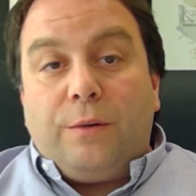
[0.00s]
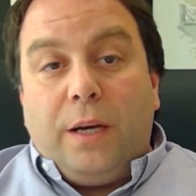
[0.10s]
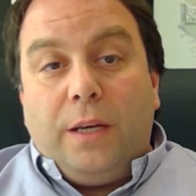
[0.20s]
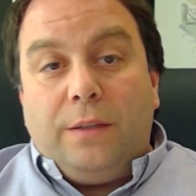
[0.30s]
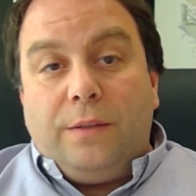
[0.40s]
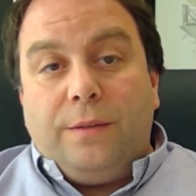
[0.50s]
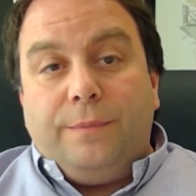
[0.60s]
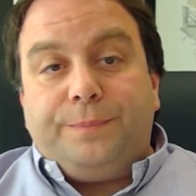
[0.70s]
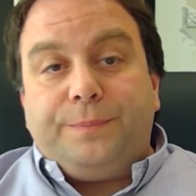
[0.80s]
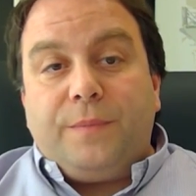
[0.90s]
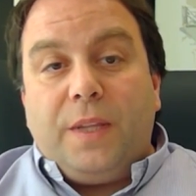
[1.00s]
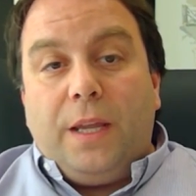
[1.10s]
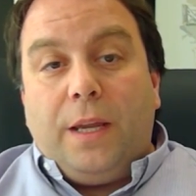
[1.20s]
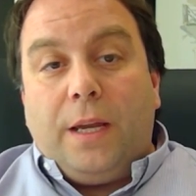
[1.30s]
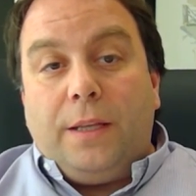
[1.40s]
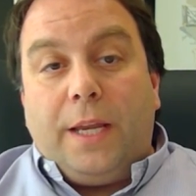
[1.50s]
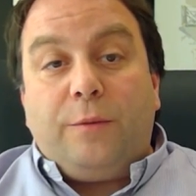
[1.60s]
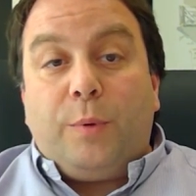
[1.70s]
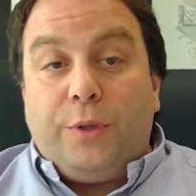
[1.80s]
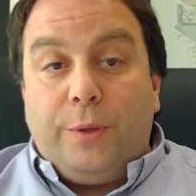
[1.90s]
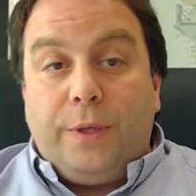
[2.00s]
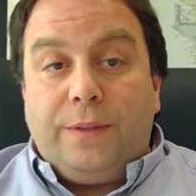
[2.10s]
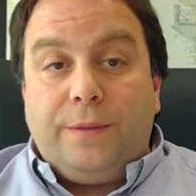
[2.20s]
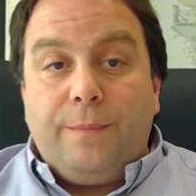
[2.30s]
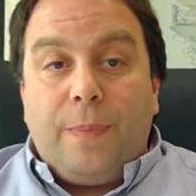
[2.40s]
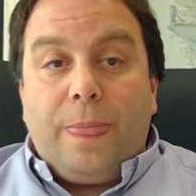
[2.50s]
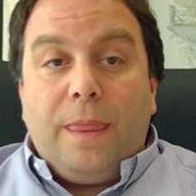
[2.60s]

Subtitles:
and credits, and export duties.